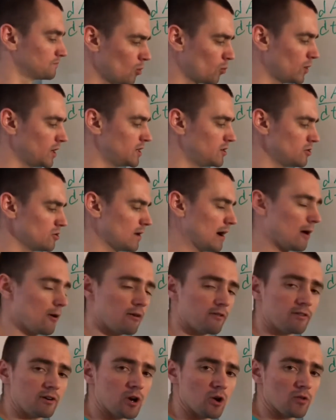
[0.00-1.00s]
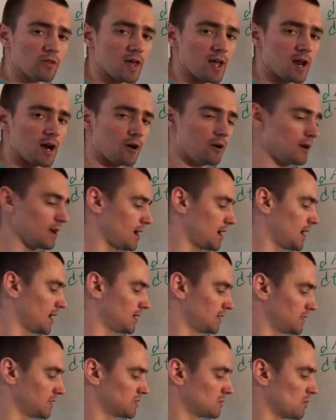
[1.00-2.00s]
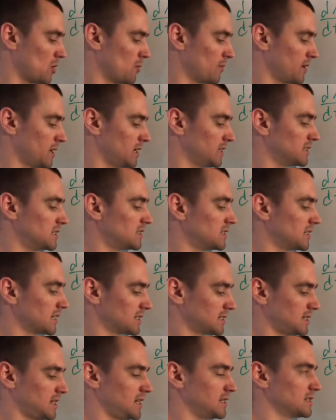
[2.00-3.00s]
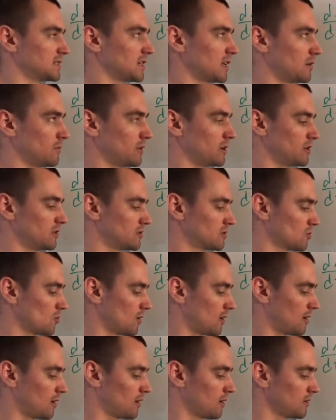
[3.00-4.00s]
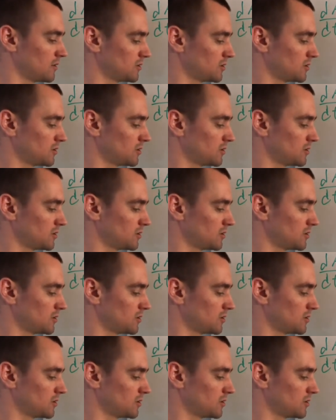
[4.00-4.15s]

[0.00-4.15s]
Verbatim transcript: We do, however, know the area at this moment is sixteen centimeters squared.